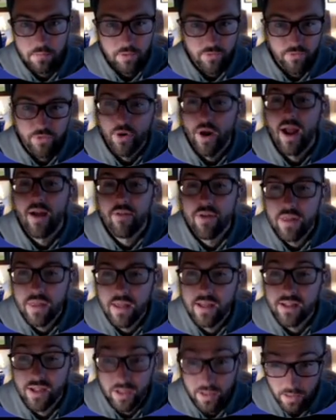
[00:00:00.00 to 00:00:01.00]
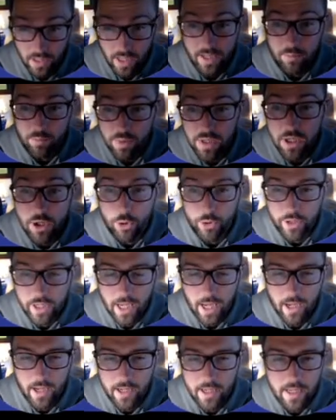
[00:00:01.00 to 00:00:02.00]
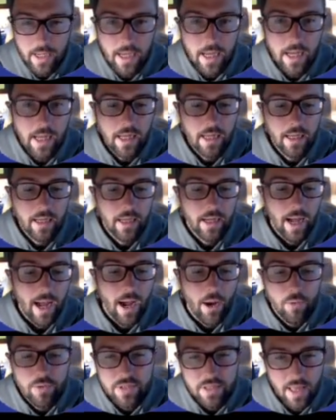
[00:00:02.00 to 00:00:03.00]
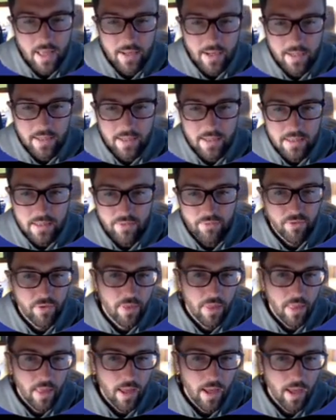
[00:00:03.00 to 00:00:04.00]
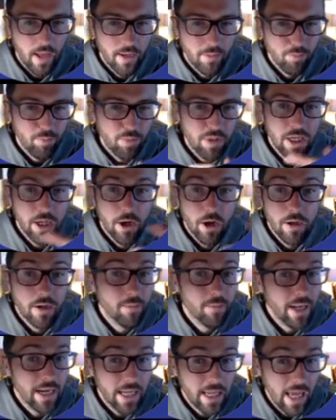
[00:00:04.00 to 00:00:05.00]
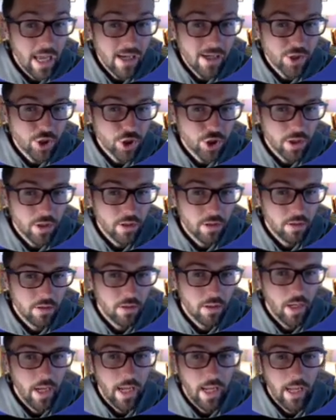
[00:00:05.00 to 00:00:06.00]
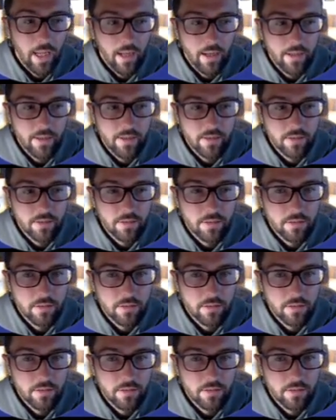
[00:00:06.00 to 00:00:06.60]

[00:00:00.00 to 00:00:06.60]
to like be okay, how is that any different than being on a medication and